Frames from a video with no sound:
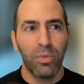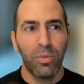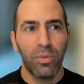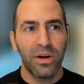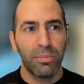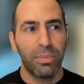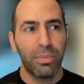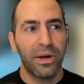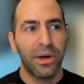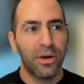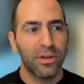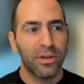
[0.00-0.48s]
But what
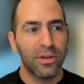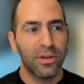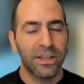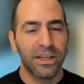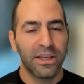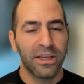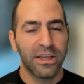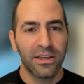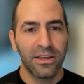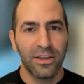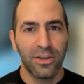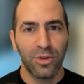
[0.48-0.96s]
about
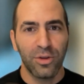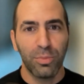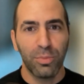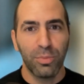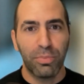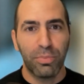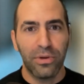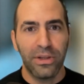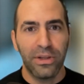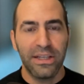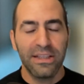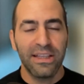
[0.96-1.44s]
like you
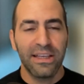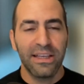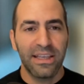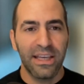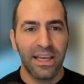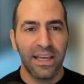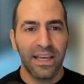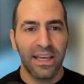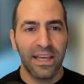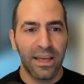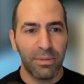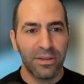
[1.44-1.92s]
play the
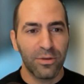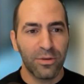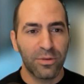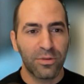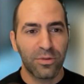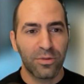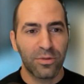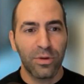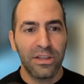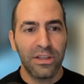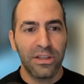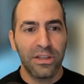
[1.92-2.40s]
game and
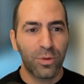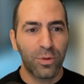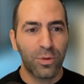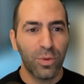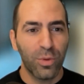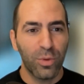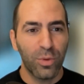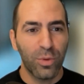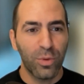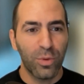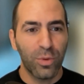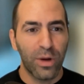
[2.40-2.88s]
it's really
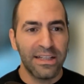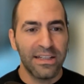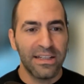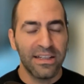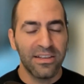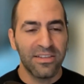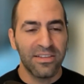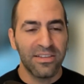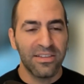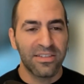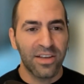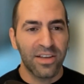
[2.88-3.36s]
cool. And then
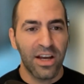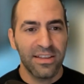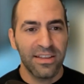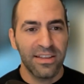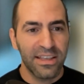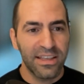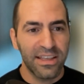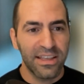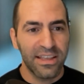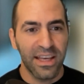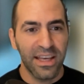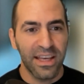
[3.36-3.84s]
inside
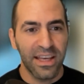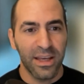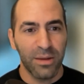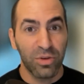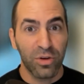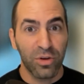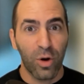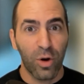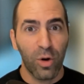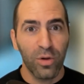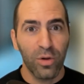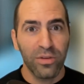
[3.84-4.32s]
the game,
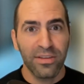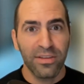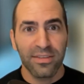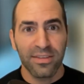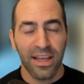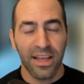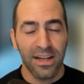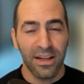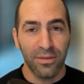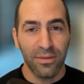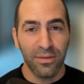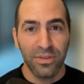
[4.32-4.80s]
there are all these
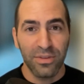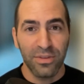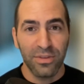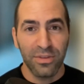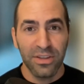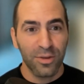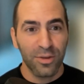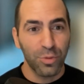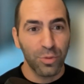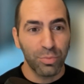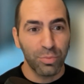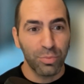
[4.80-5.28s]
NFTs
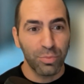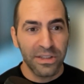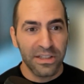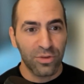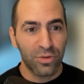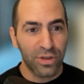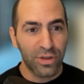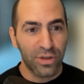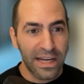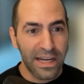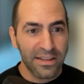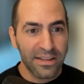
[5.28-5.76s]
that you've been
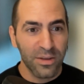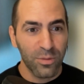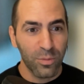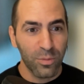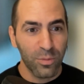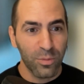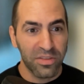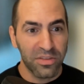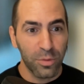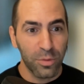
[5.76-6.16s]
interacting